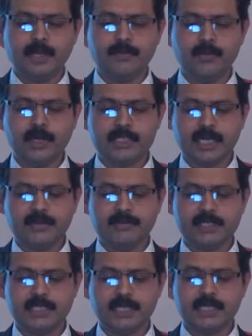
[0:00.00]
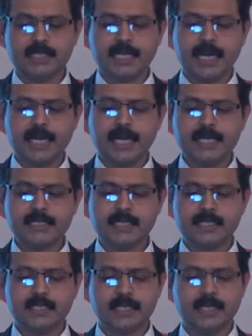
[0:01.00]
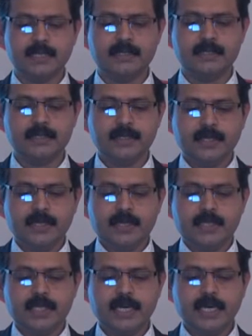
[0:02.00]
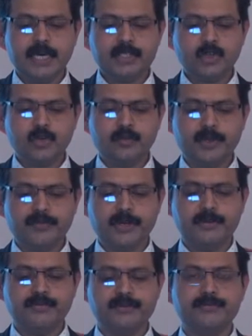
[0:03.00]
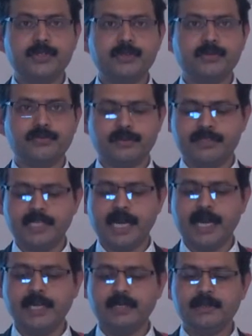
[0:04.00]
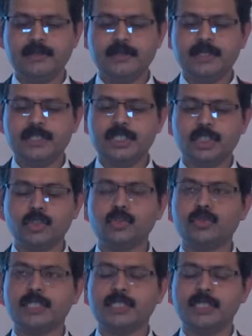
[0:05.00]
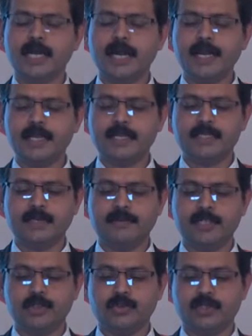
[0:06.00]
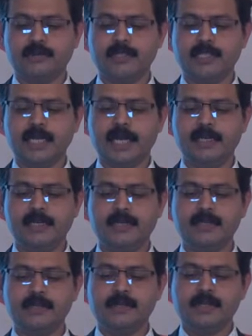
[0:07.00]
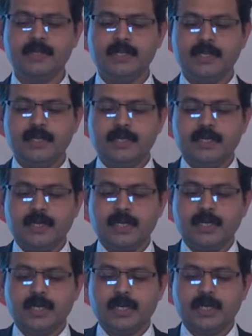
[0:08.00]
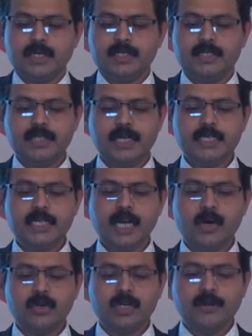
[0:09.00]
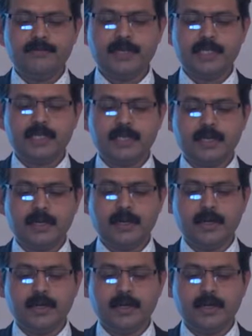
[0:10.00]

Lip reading: WHI investigator analyzed the result, the age group between 50 to 59, 60 to 69, and then 70 to 79 year, CAD outcome with the